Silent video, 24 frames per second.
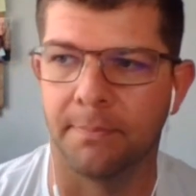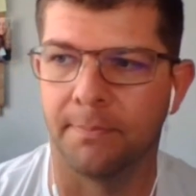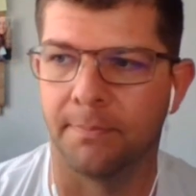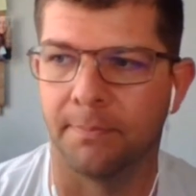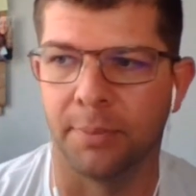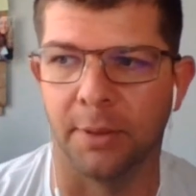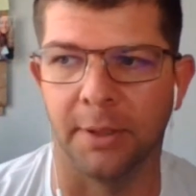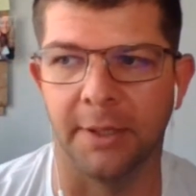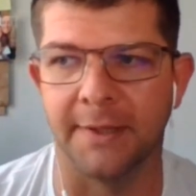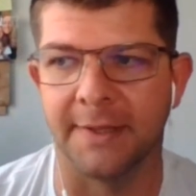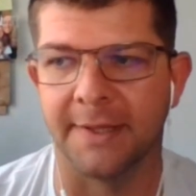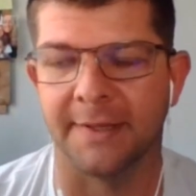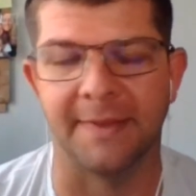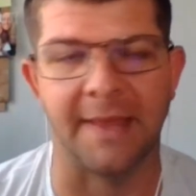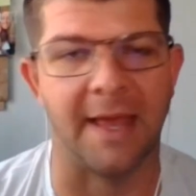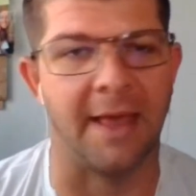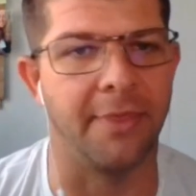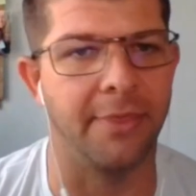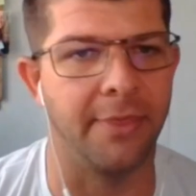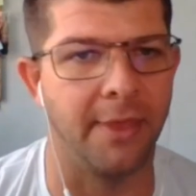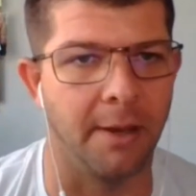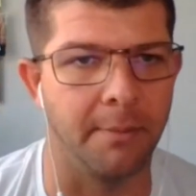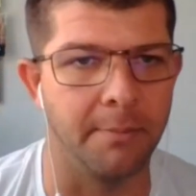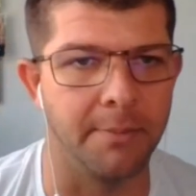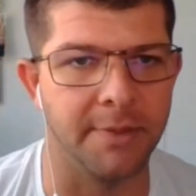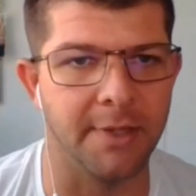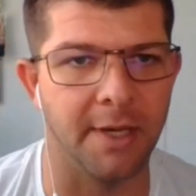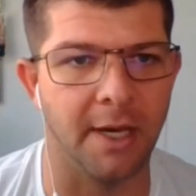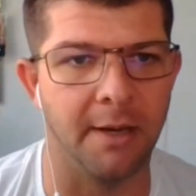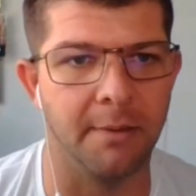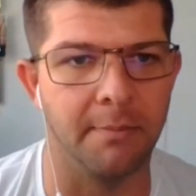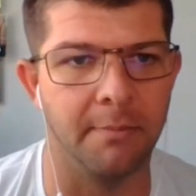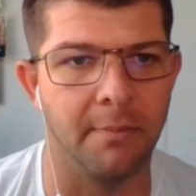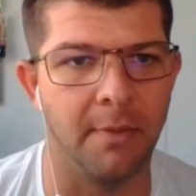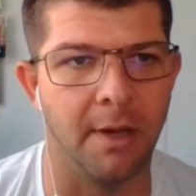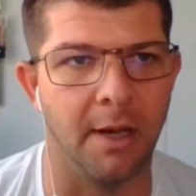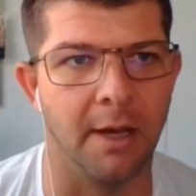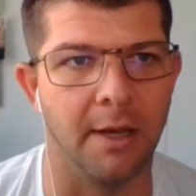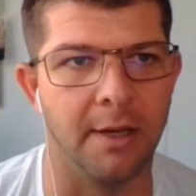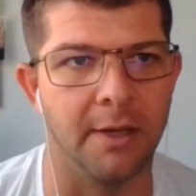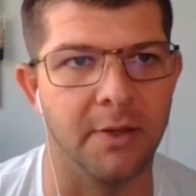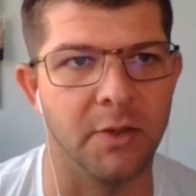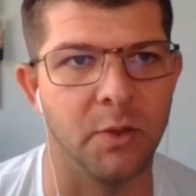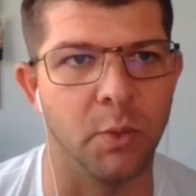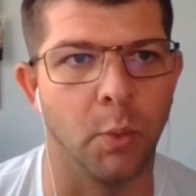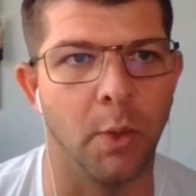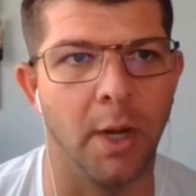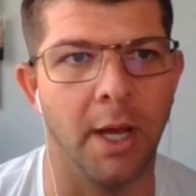Please hit that thumbs up
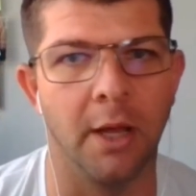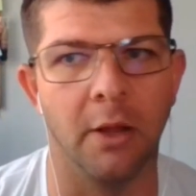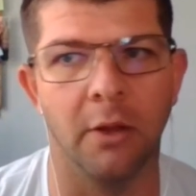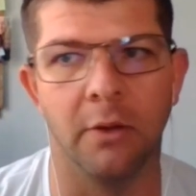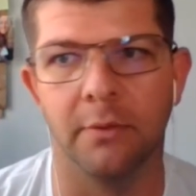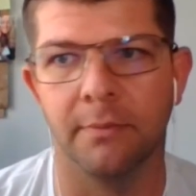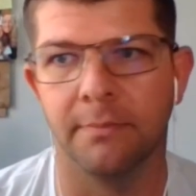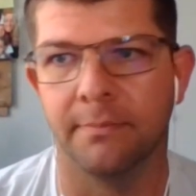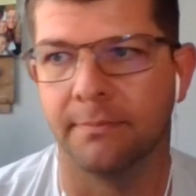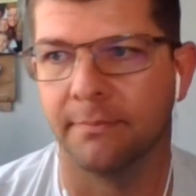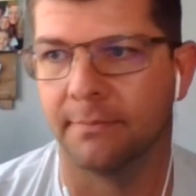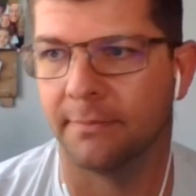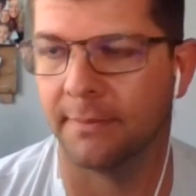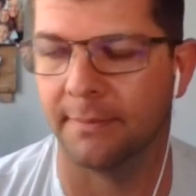as well.